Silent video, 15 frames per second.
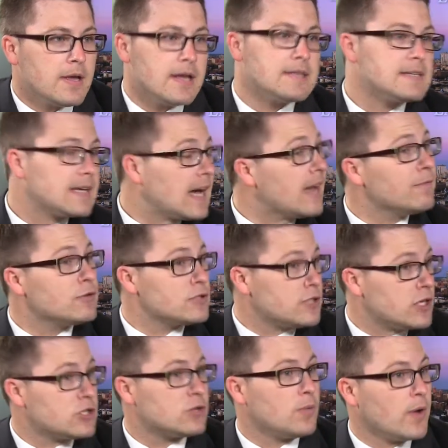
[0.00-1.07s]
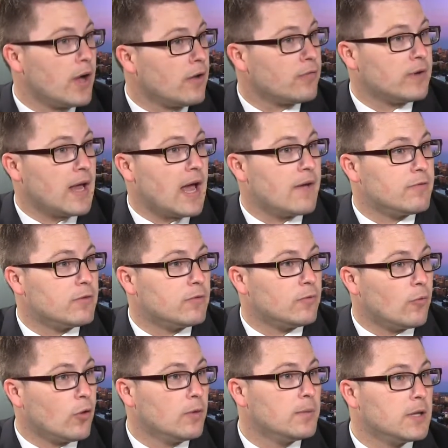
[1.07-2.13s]
It's a conversation we often have
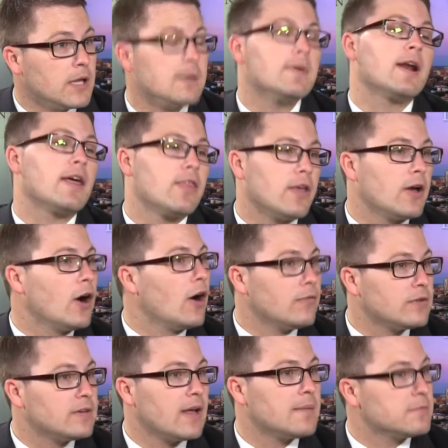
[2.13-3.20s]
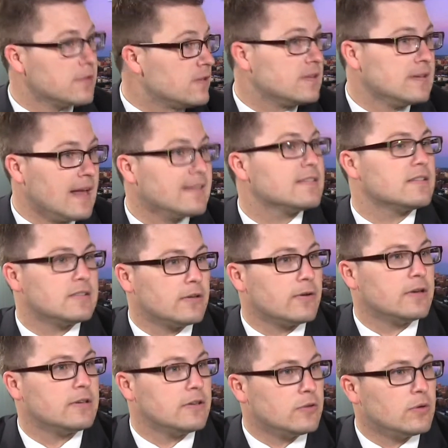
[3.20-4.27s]
informally, but I think oftentimes it's
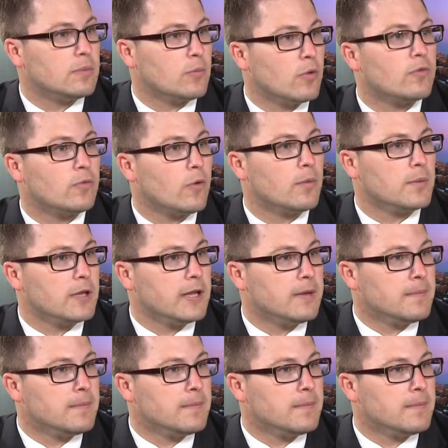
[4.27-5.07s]
necessary to do it more formally.